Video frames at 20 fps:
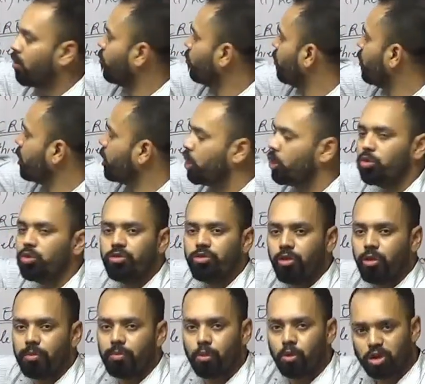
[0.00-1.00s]
were new
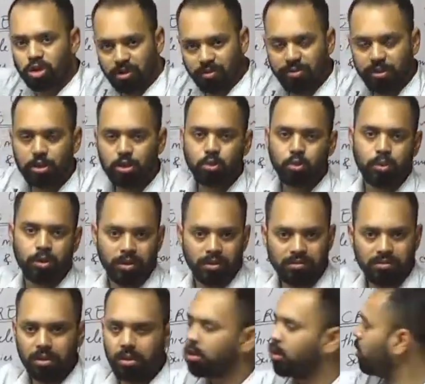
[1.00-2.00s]
for most of the
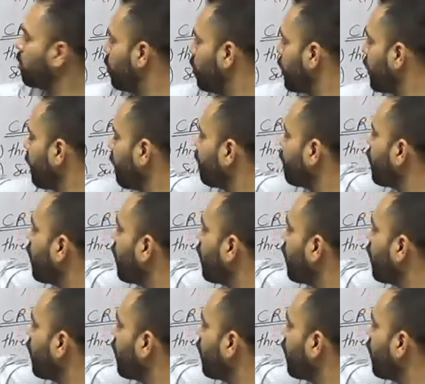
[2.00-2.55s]
students. Okay.